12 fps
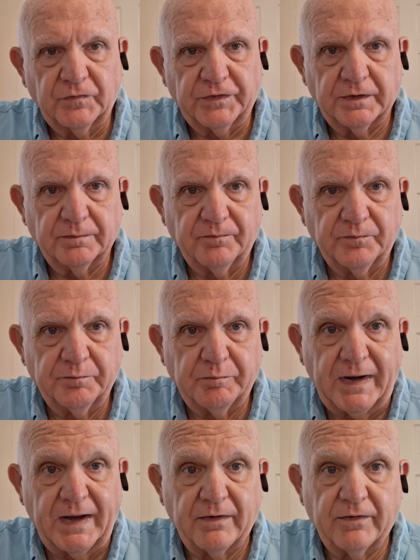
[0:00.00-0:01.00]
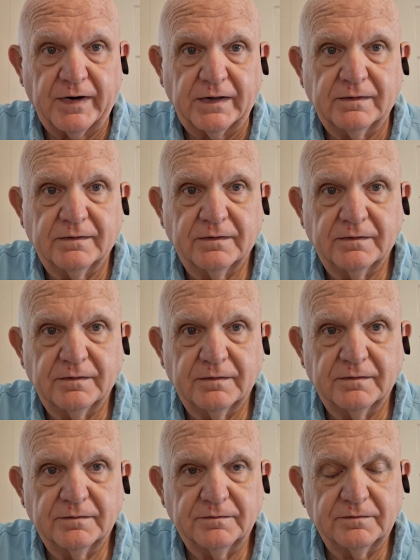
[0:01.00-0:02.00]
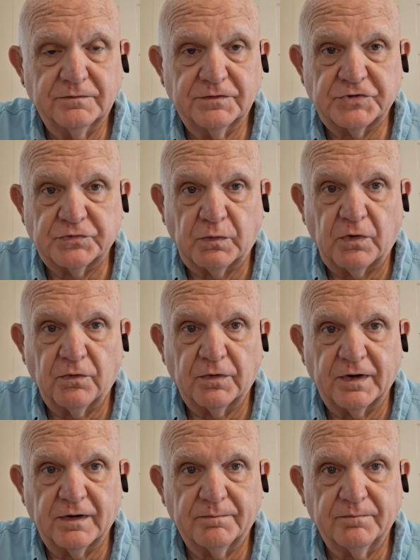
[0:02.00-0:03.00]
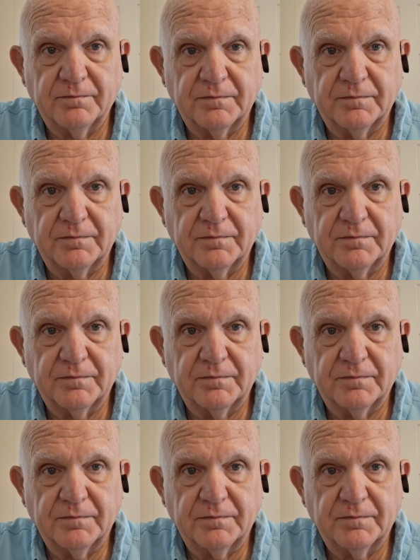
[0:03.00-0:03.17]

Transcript: the battery swole up,